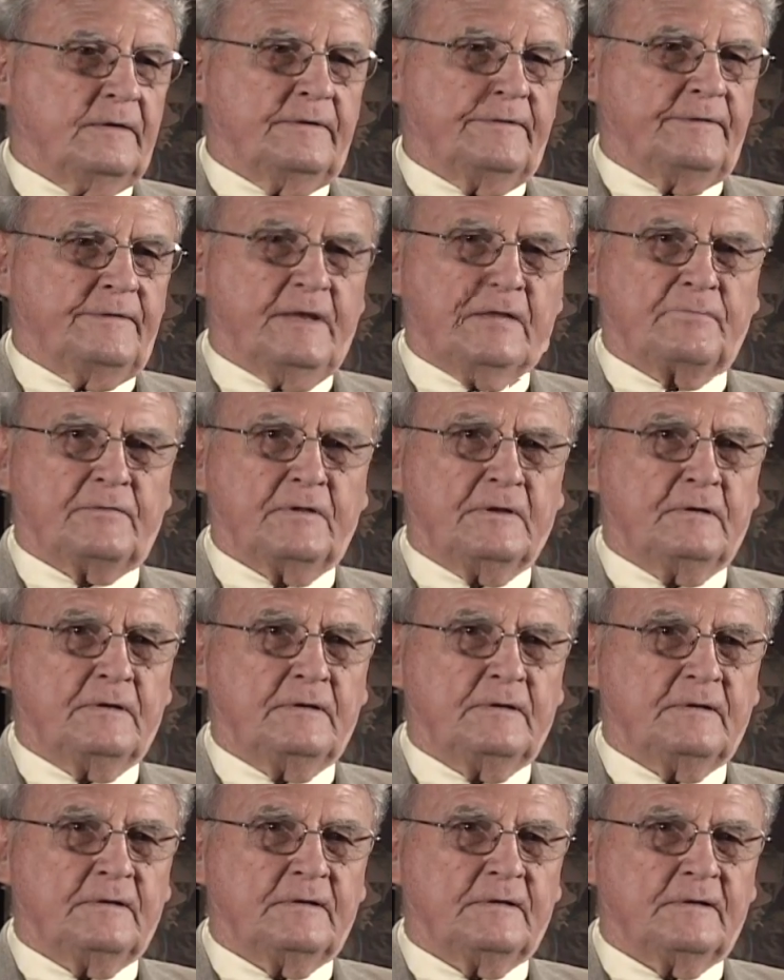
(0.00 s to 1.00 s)
Nothing,
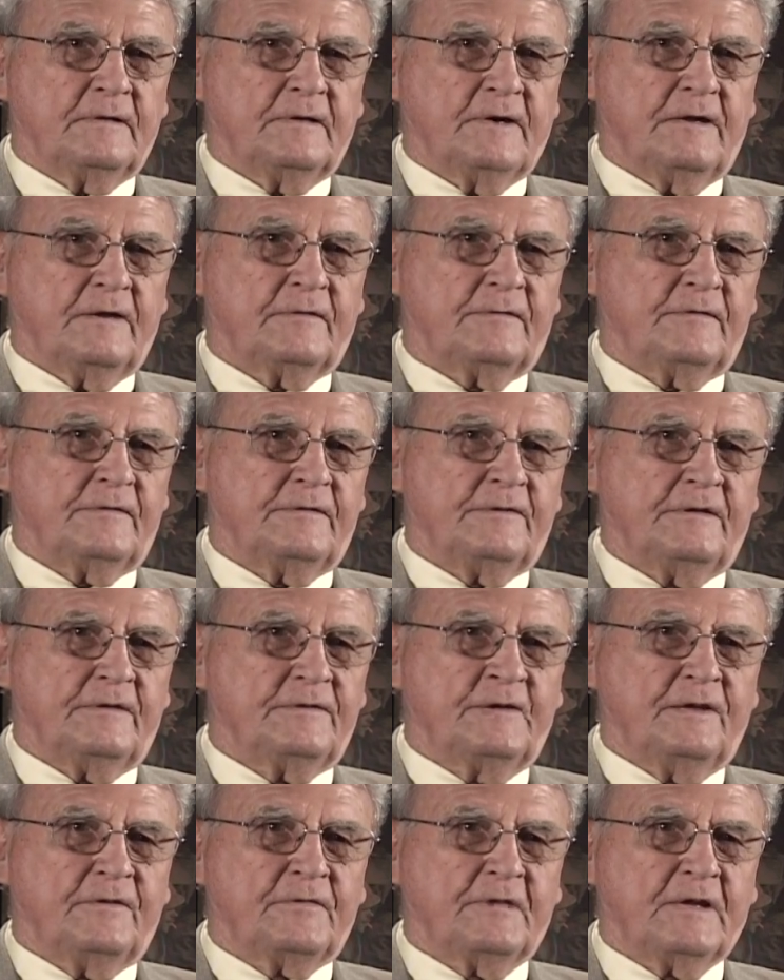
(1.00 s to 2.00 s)
uh,
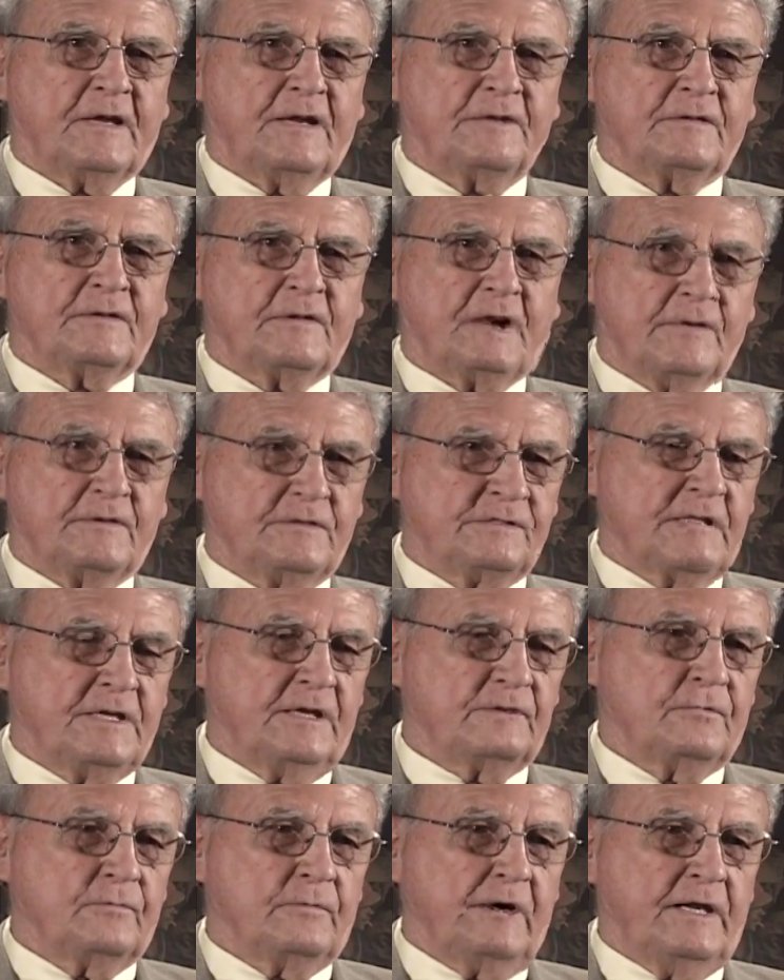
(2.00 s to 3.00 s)
nothing. I just I just
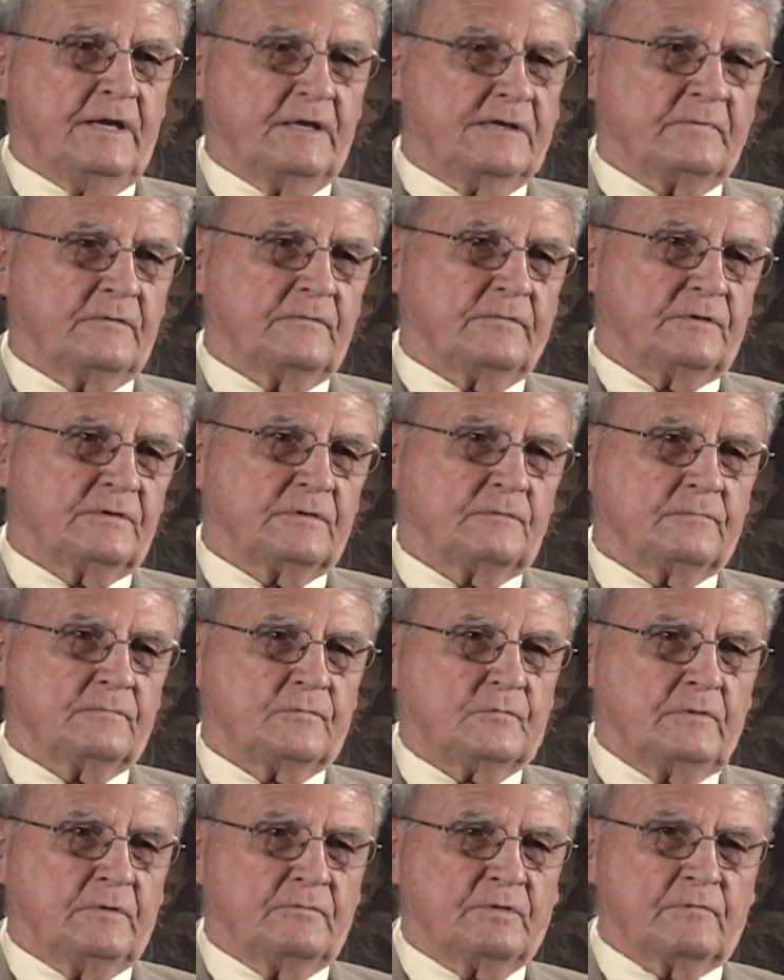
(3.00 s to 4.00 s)
had the rating of a
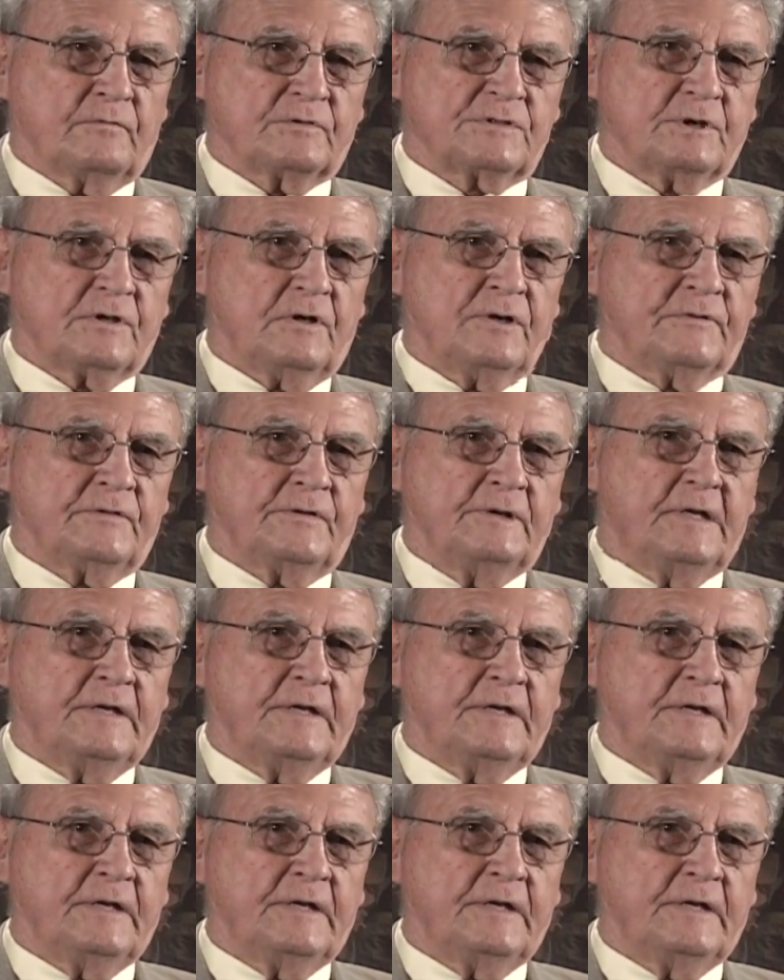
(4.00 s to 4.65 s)
equivalent of a sergeant.